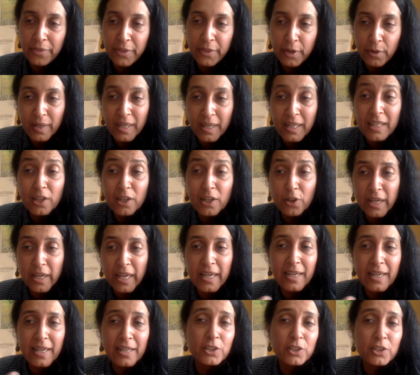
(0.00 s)
They're really
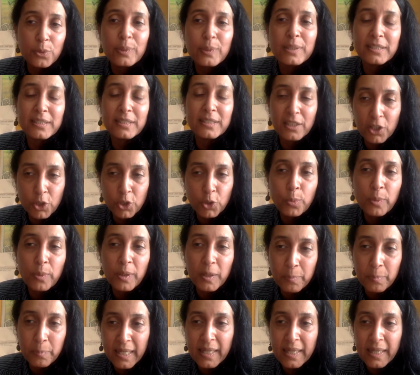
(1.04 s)
looking at you as a
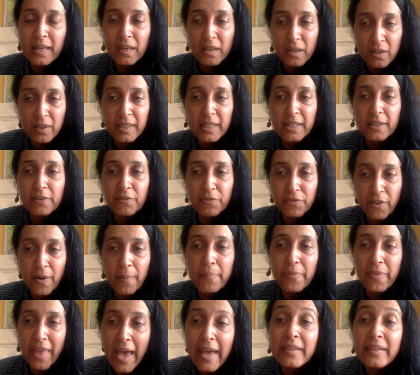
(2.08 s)
human being and learning
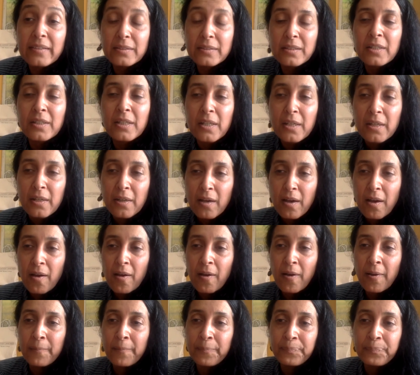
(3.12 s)
from
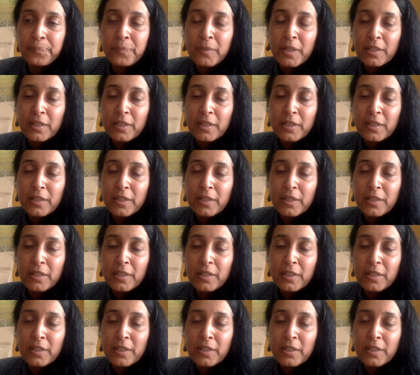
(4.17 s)
that.